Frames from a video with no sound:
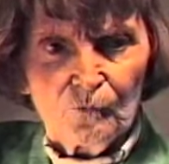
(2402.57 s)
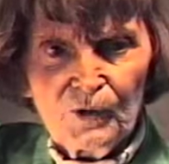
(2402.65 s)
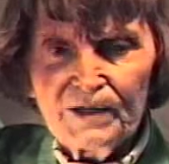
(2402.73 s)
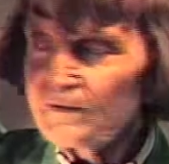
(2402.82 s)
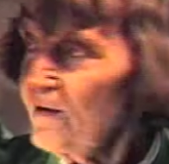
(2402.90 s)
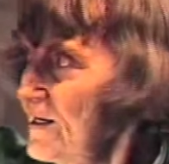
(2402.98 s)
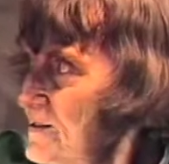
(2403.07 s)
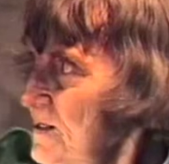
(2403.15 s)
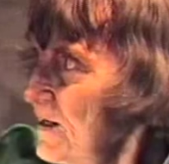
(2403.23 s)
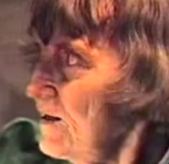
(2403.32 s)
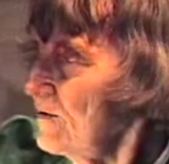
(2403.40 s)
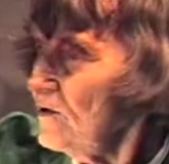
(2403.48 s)
wheatgrass
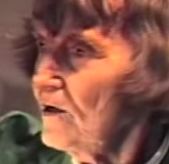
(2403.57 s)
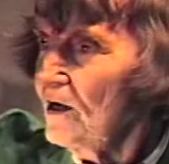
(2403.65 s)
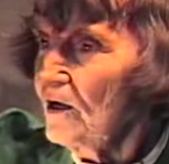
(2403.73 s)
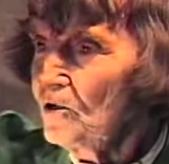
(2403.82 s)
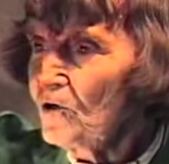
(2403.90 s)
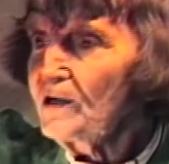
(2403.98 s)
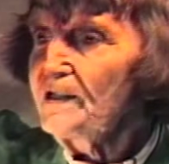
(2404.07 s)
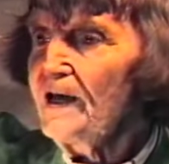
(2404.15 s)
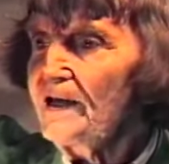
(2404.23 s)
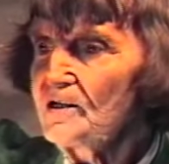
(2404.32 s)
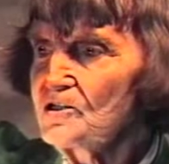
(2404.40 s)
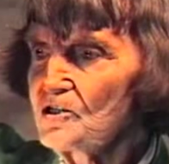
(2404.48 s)
there. Look at the
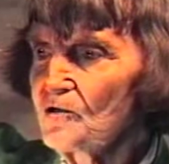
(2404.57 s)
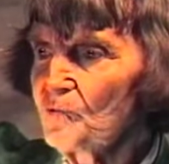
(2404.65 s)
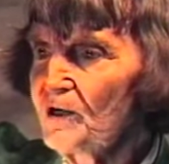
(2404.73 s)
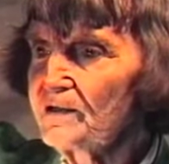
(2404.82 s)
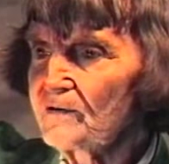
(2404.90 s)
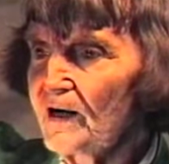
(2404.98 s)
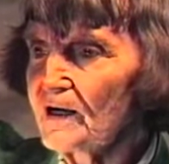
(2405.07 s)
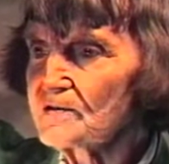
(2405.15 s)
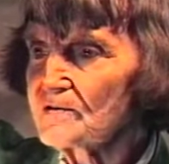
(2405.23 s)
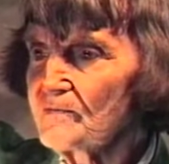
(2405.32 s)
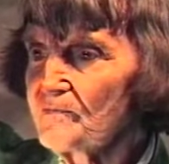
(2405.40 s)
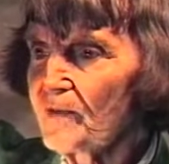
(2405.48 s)
energy in wheatgrass.
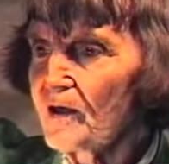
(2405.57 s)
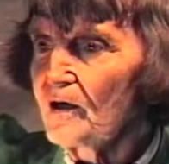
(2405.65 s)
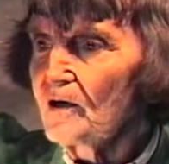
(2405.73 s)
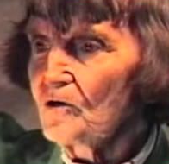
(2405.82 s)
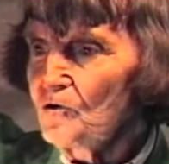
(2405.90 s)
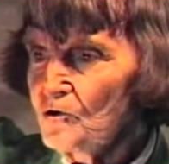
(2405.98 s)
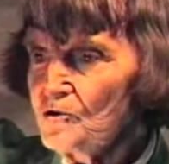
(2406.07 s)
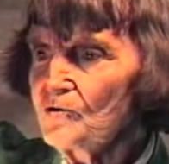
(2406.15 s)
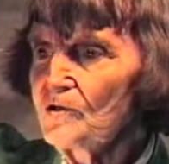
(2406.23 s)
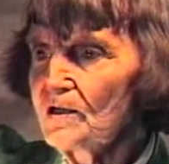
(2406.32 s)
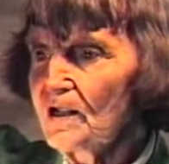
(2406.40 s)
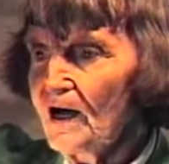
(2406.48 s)
You should
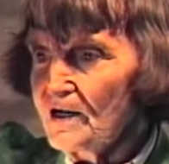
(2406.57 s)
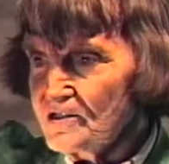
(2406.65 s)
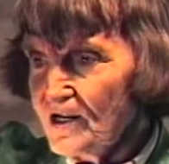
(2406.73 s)
enlarge